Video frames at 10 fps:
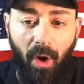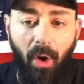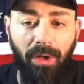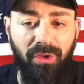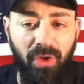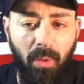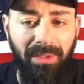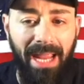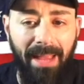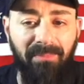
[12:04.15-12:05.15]
are so
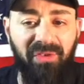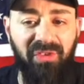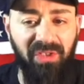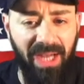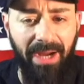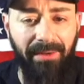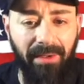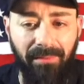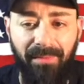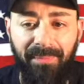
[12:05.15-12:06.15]
damn scared
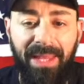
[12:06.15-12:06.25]
of